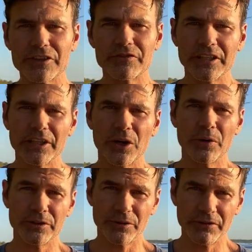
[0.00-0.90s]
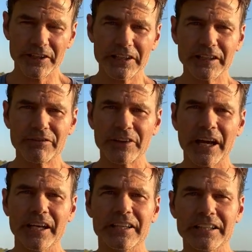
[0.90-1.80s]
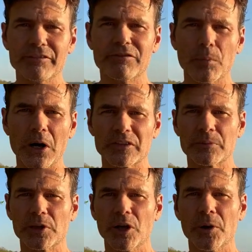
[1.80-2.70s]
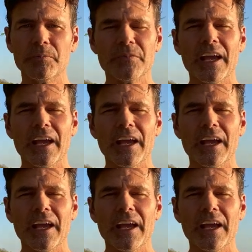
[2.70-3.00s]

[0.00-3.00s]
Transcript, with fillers: video, and you'll find a link for that in the info box below.